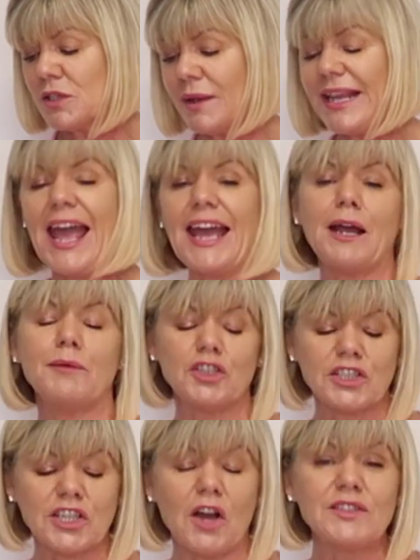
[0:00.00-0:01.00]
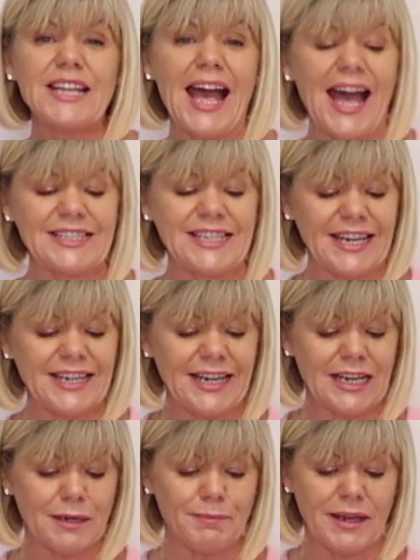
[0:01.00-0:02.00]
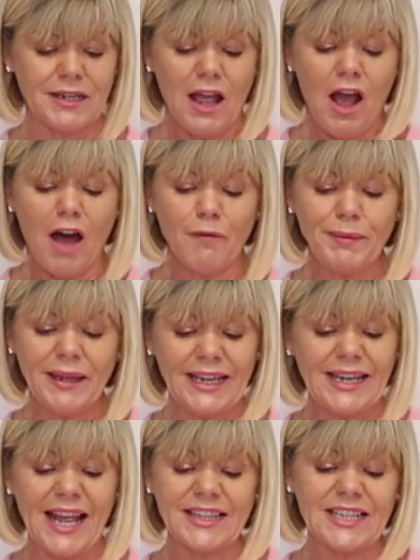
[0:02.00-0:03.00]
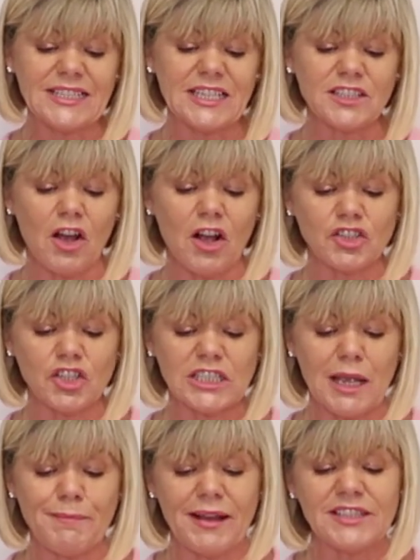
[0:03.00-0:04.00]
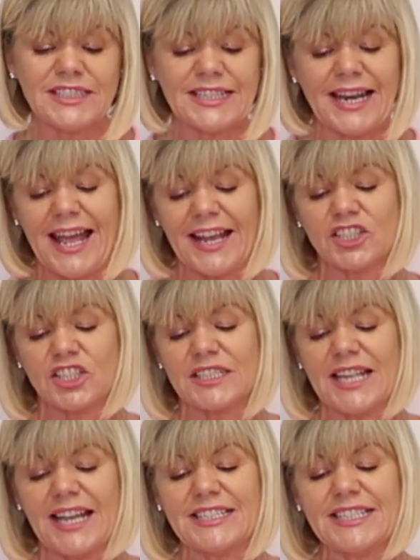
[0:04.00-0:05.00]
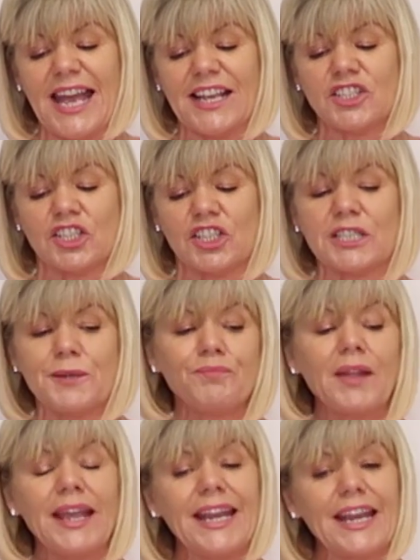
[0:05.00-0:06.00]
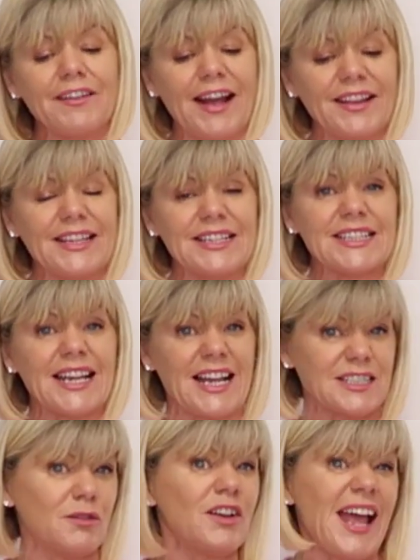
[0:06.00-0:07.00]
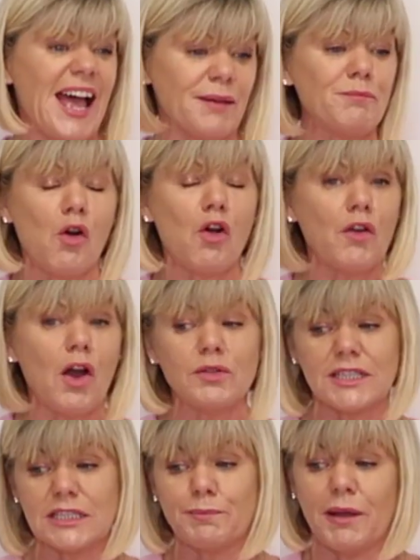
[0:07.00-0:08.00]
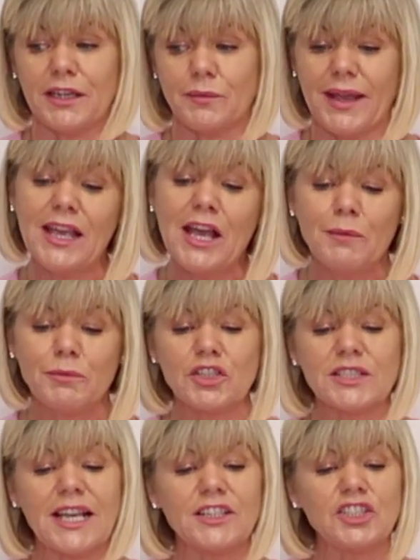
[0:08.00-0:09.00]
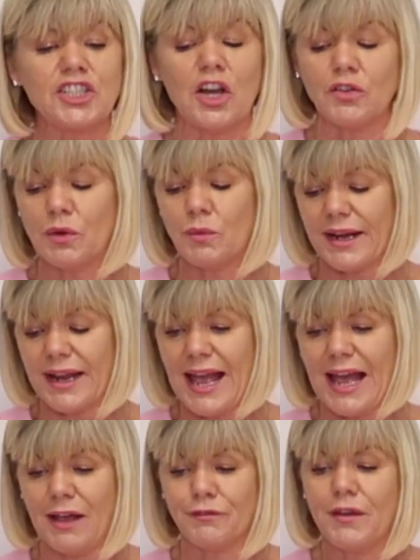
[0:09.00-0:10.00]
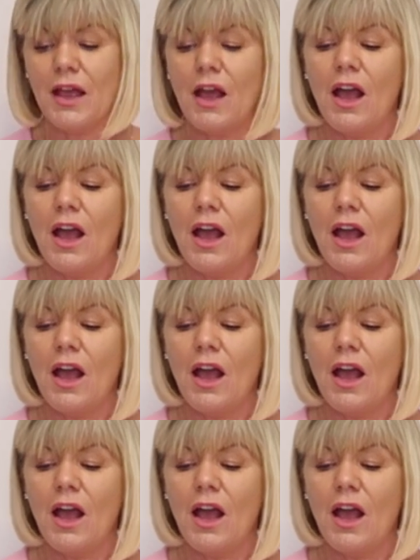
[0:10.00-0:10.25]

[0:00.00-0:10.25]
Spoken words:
So again, I'm just going to add in a little bit of peony. And this is all just about selections and textures here at this class. I'm going to add more roses, by the way, but just kind of showing you what I have.